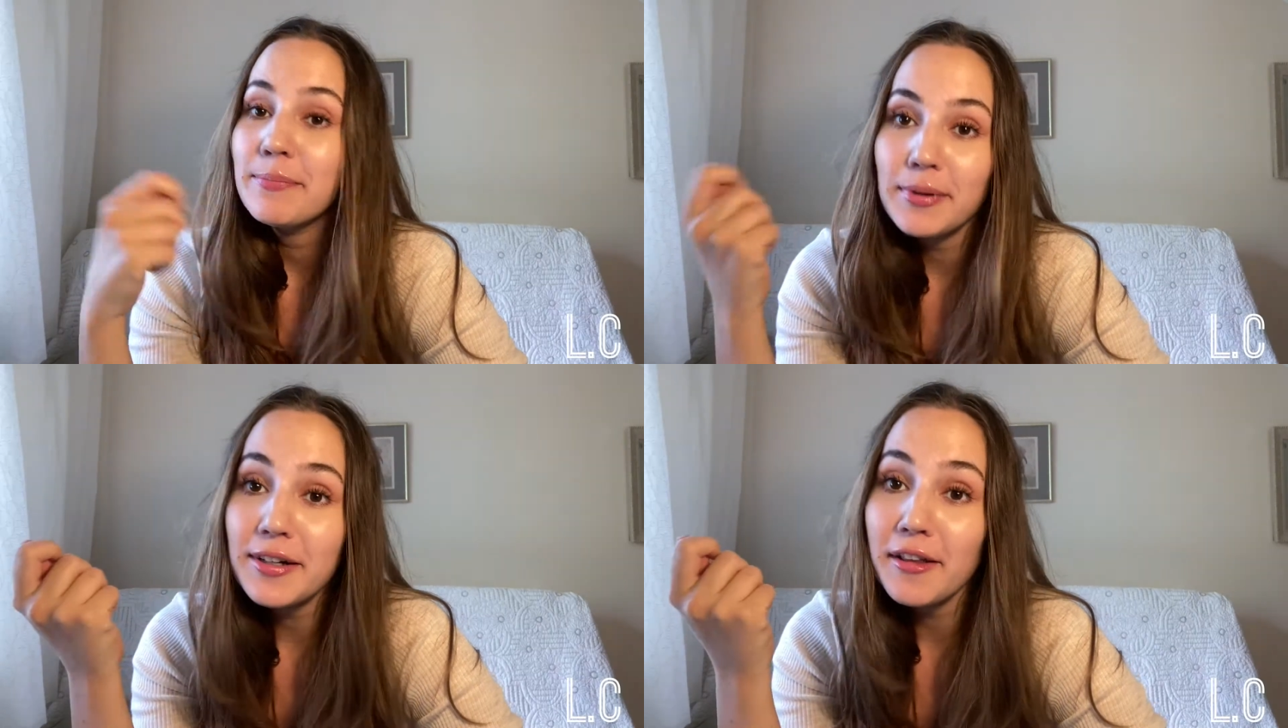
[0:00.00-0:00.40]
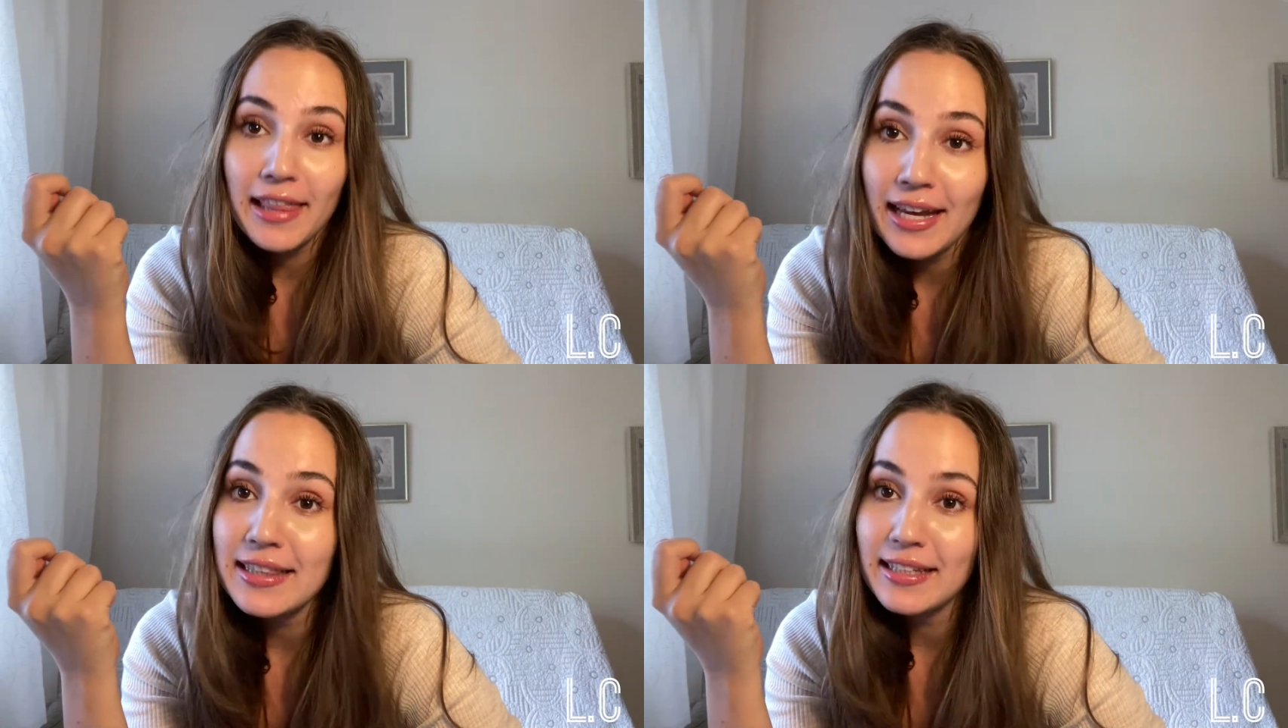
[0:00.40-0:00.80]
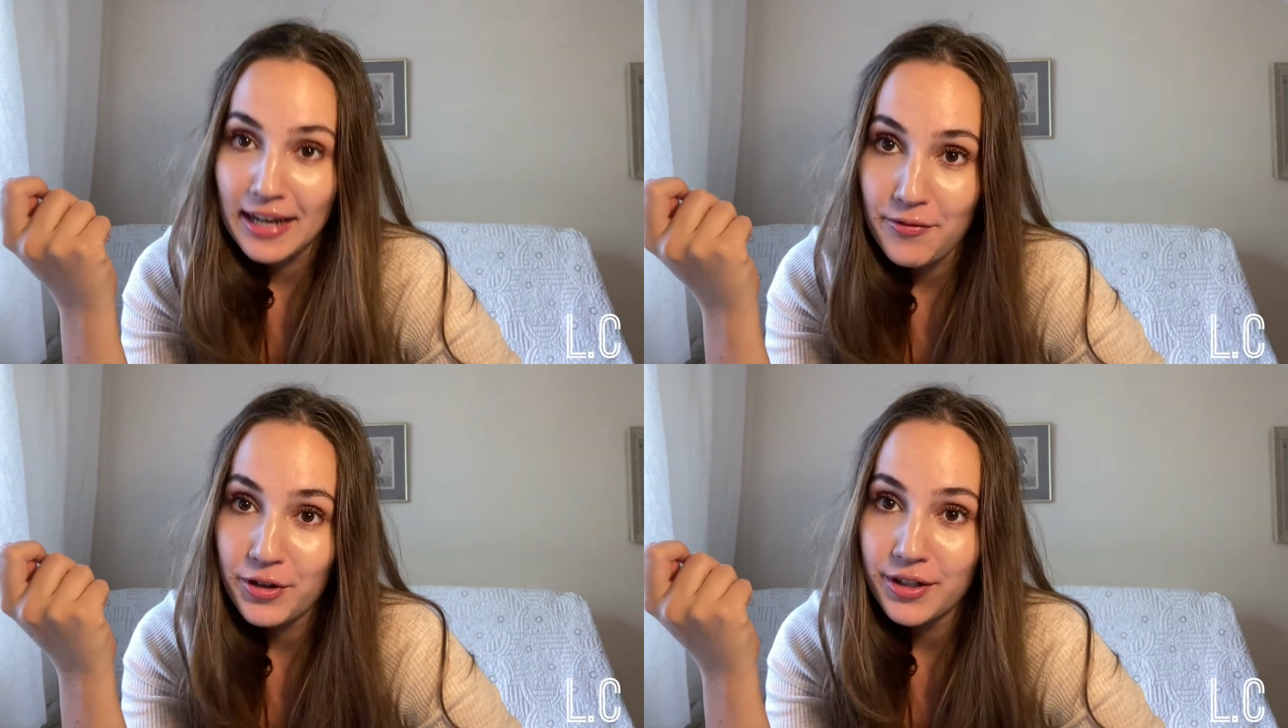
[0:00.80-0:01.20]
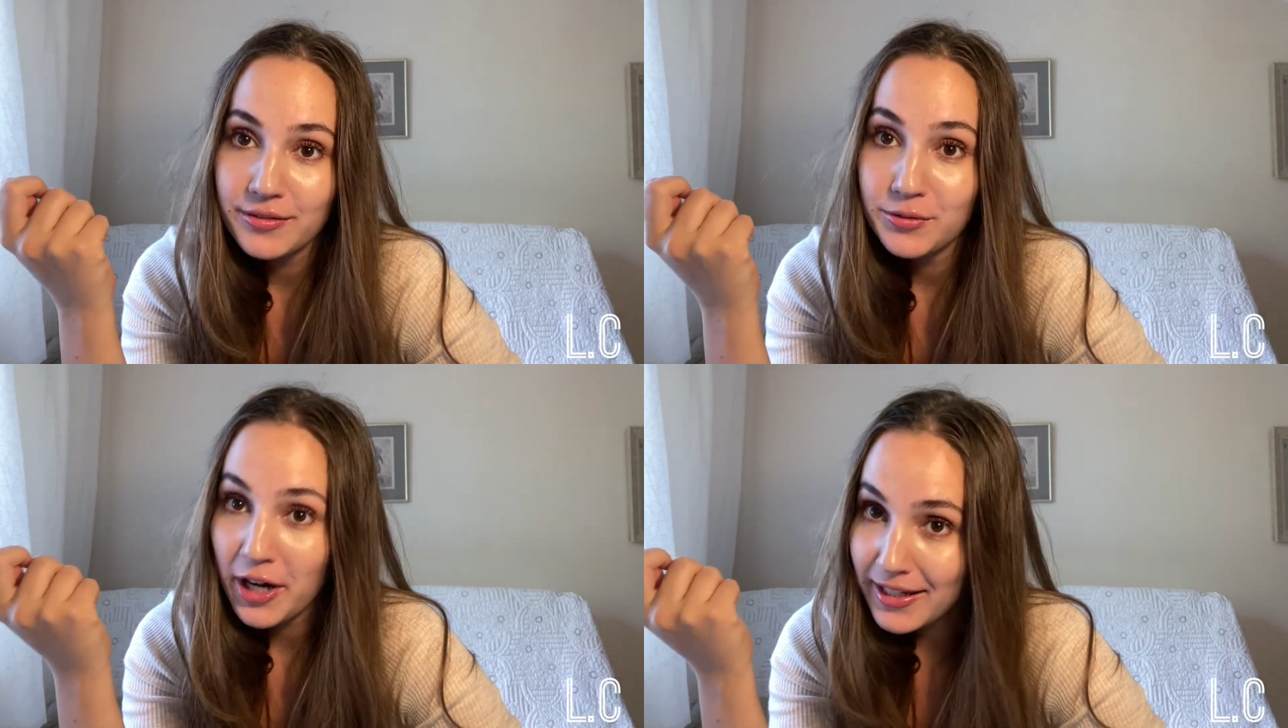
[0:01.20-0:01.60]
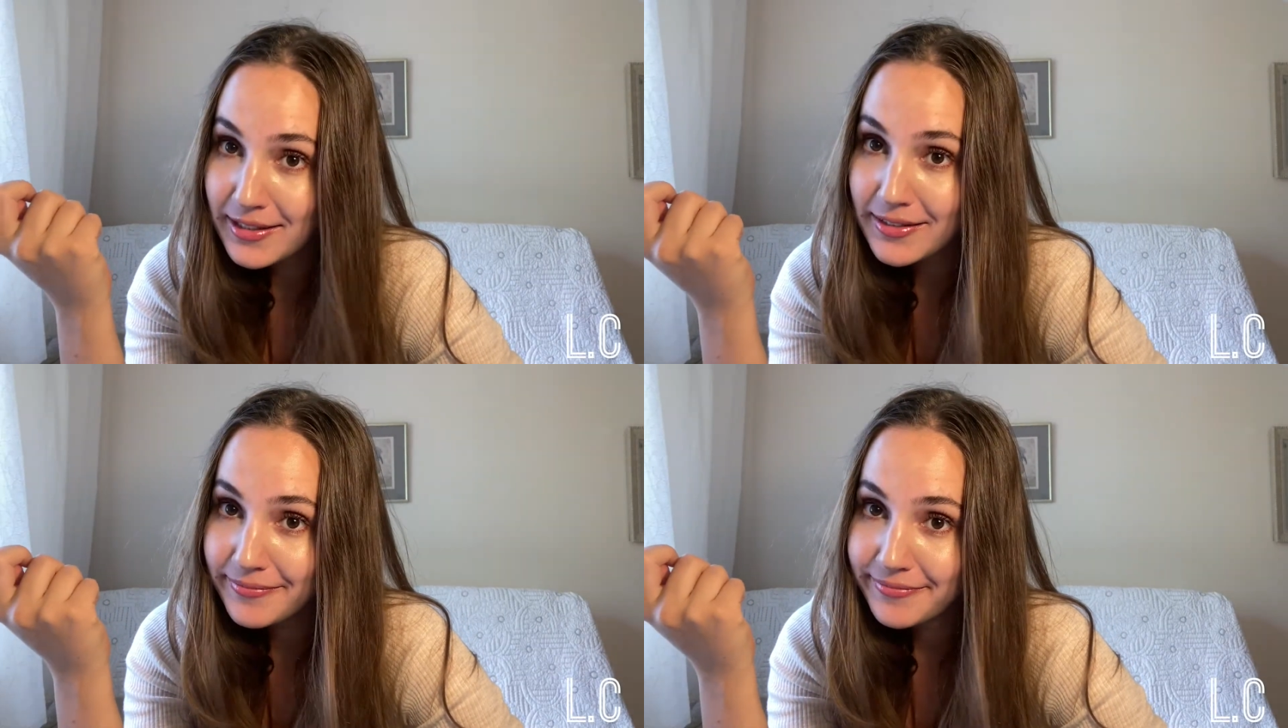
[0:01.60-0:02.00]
Better late than never, right?